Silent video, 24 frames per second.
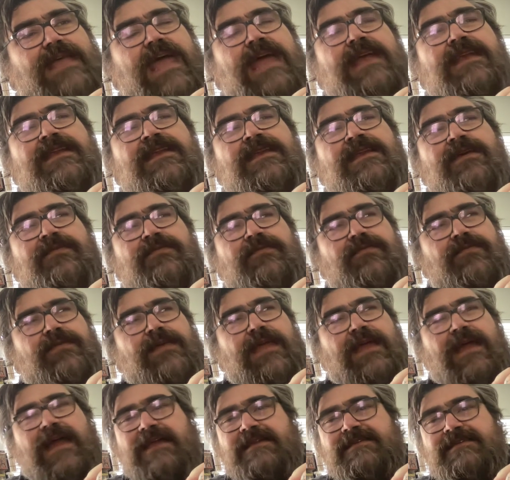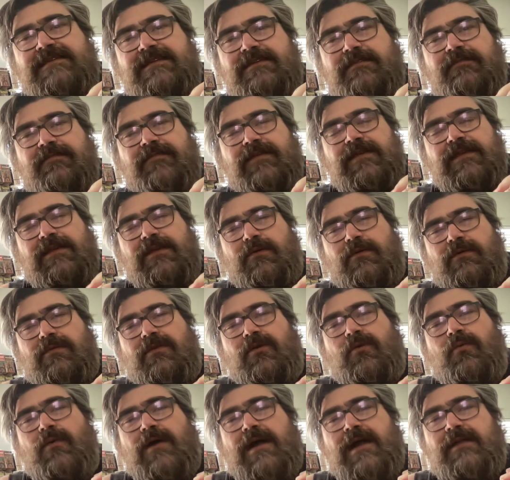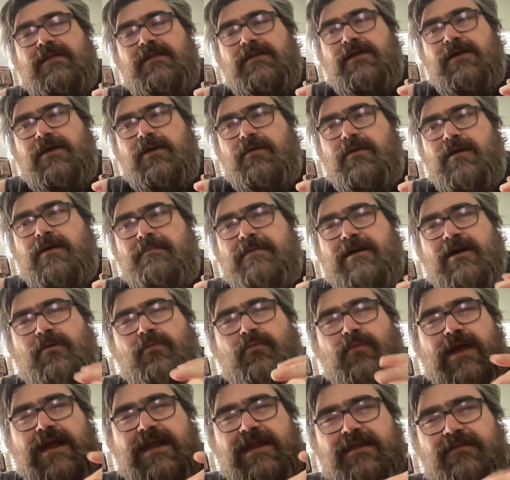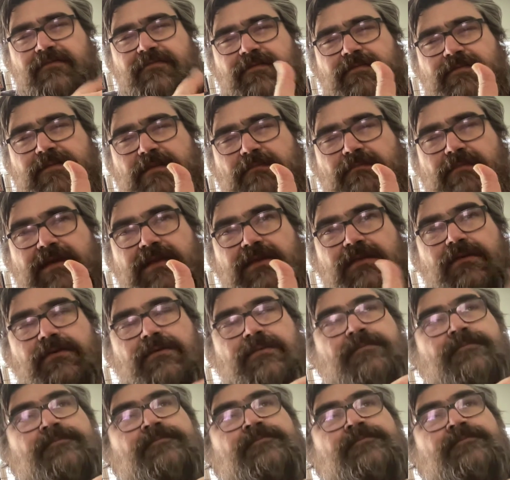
and another thing, I did a video a little while ago about writing from the middle